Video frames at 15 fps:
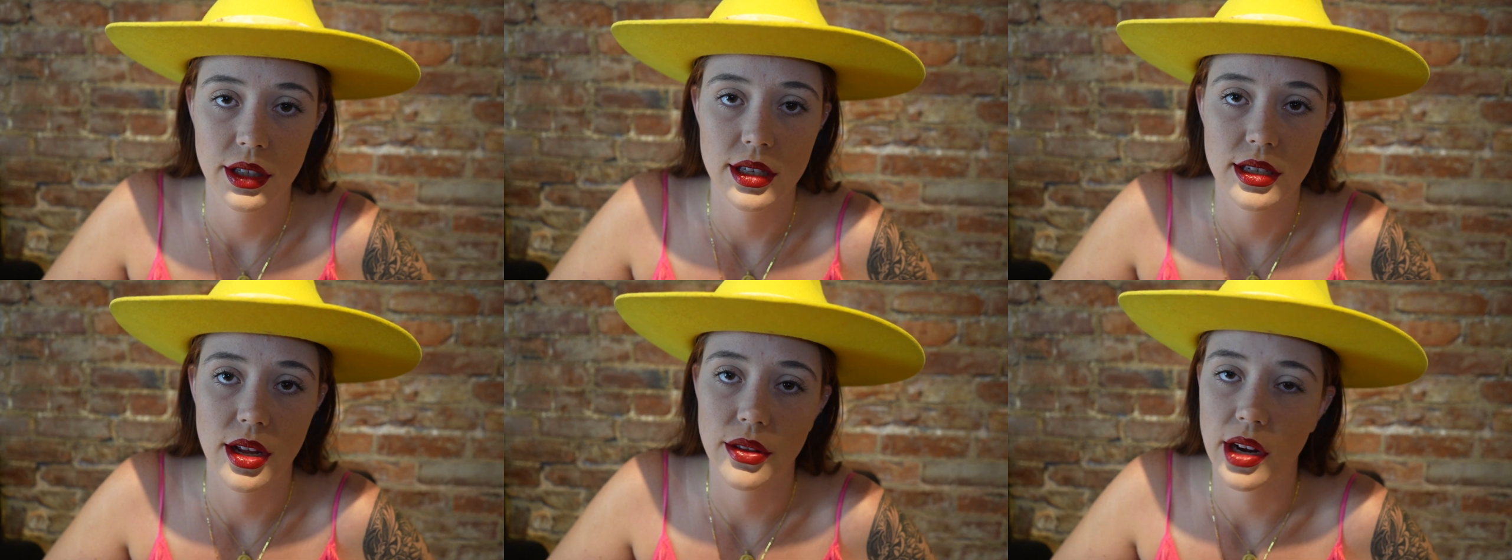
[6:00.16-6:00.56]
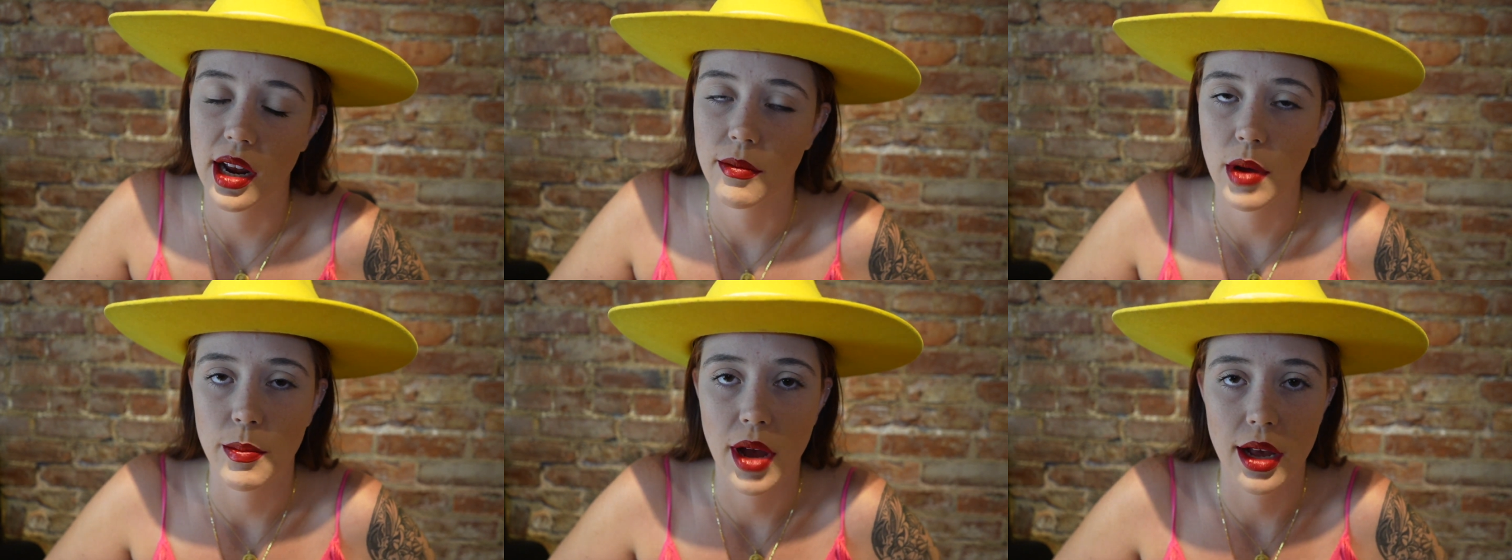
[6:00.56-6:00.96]
because now that I
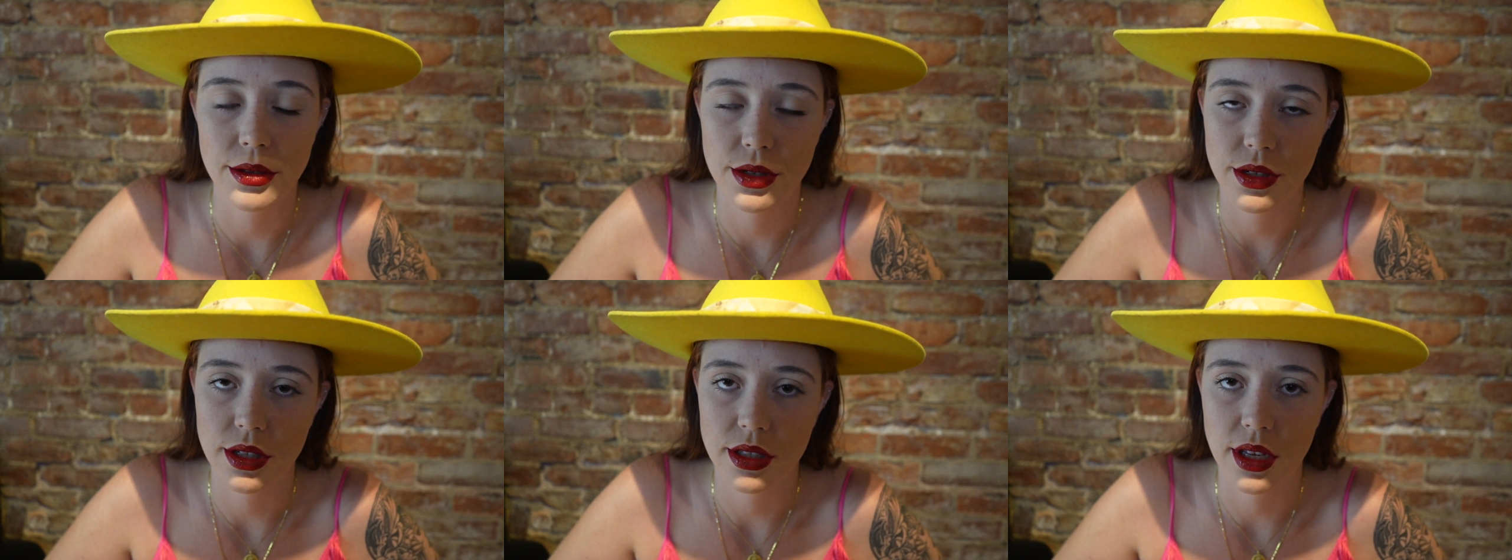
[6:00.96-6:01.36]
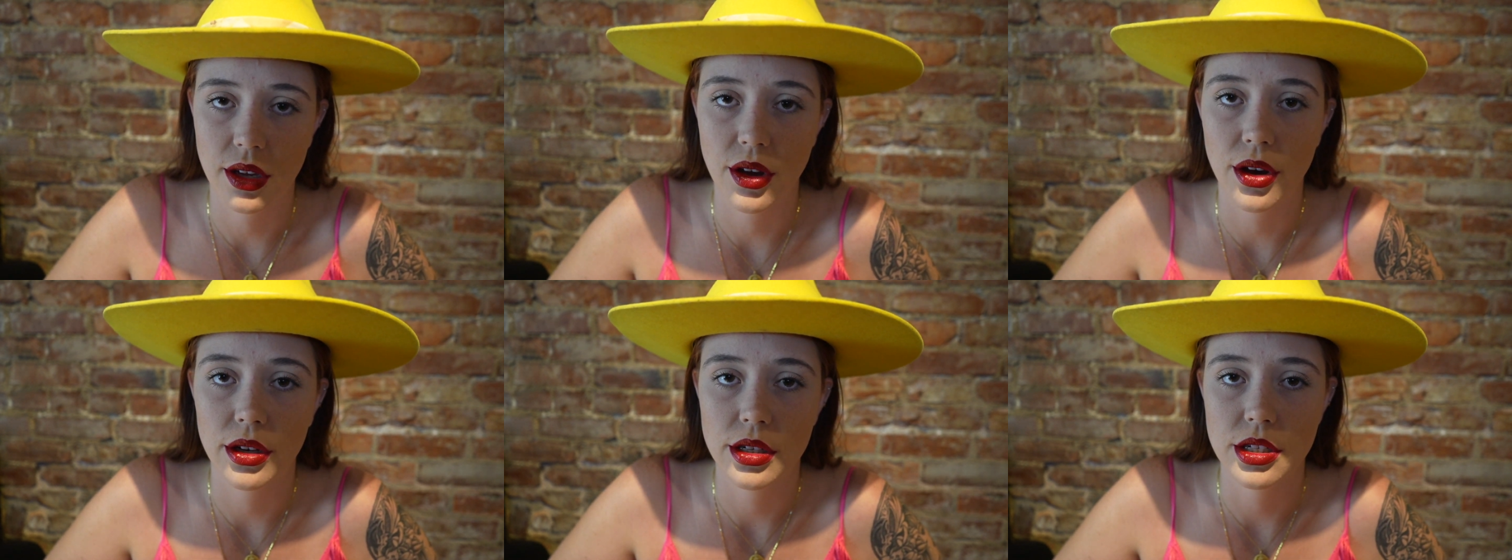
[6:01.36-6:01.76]
have my master's in
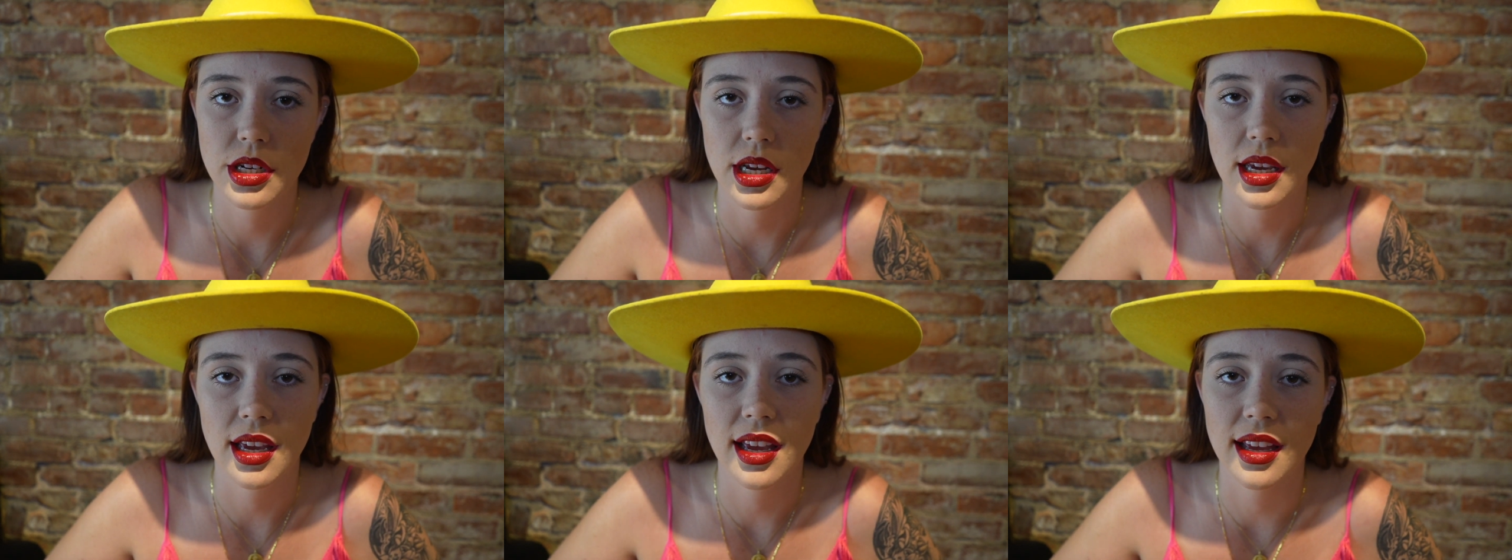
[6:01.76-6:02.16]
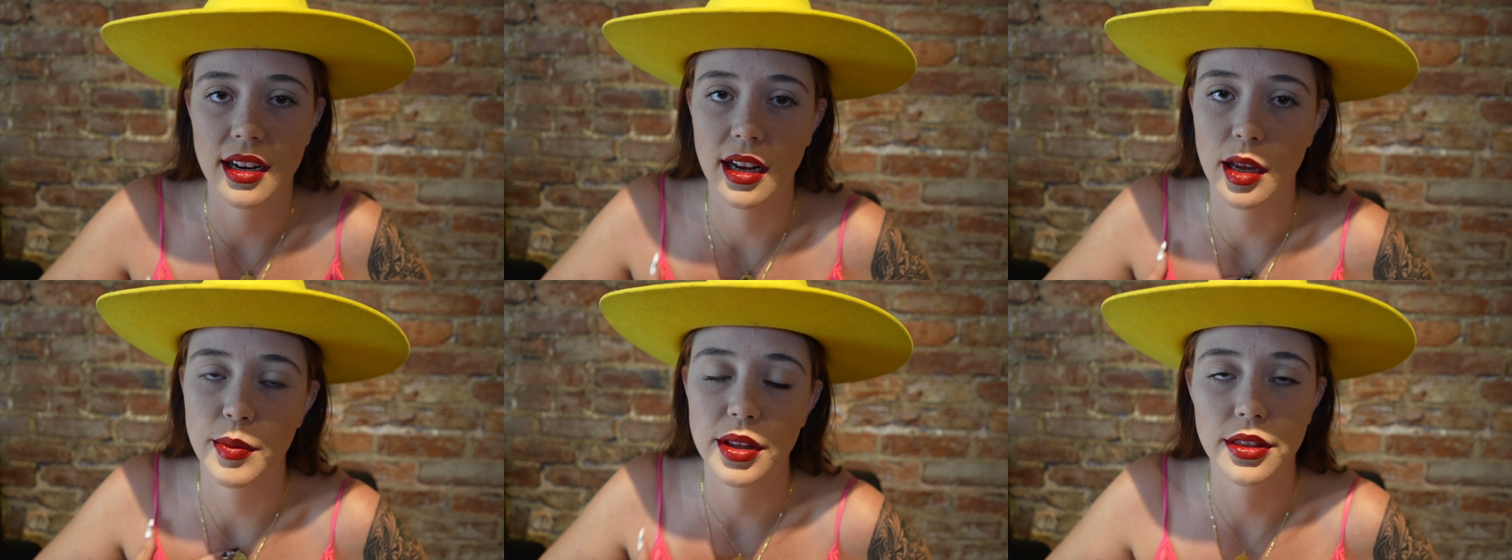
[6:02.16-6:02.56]
psychology and
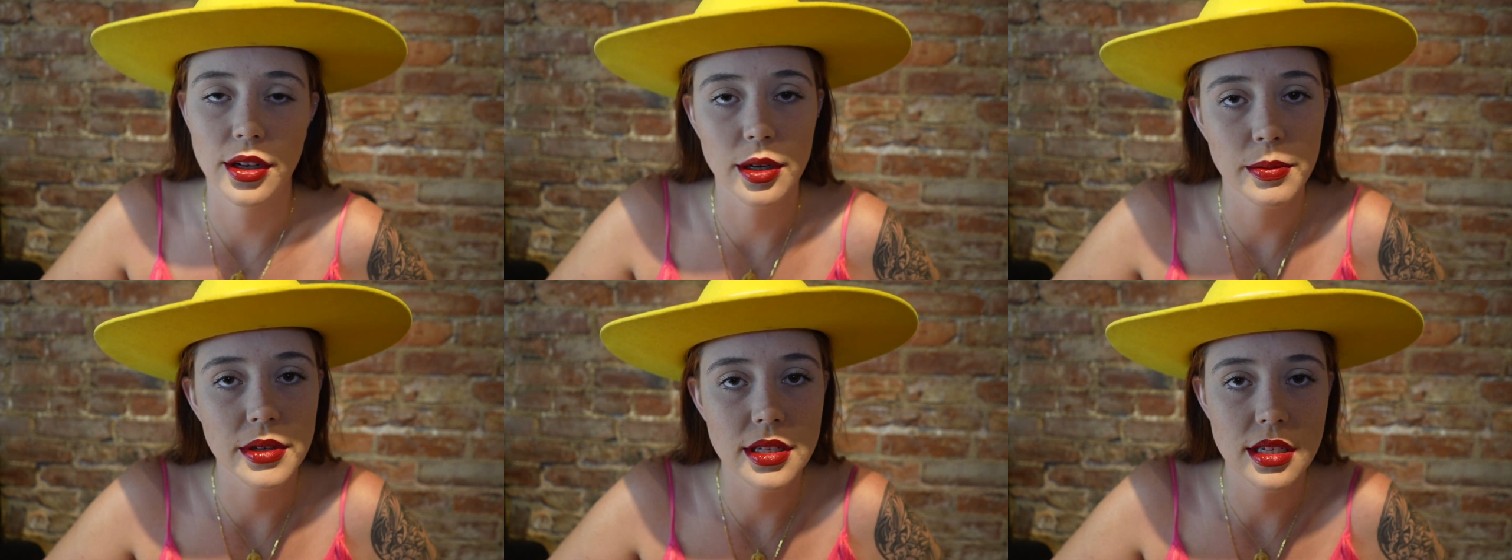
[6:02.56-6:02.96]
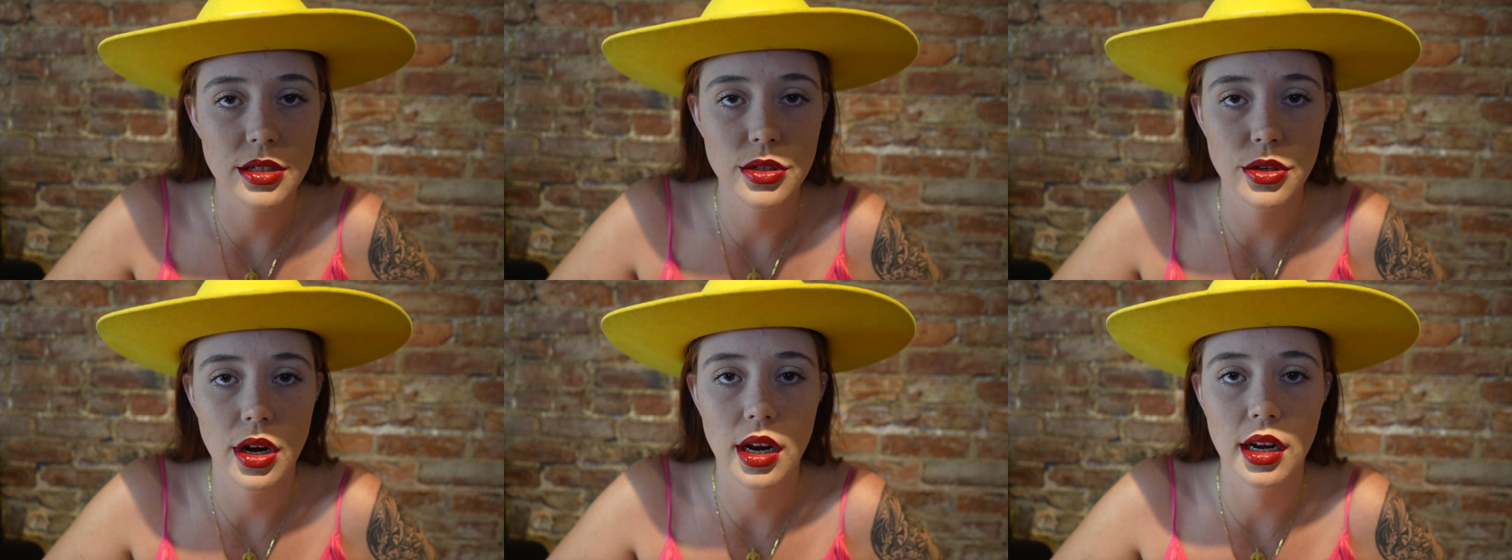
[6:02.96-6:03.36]
I'm a therapist in
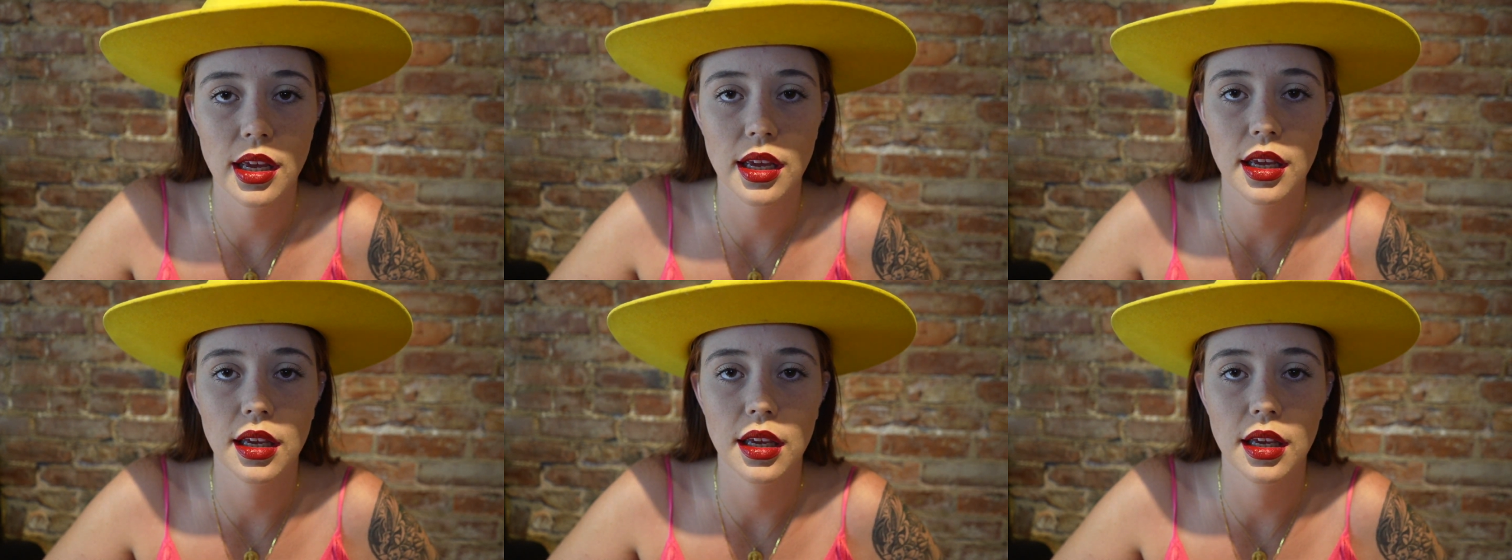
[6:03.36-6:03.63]
training,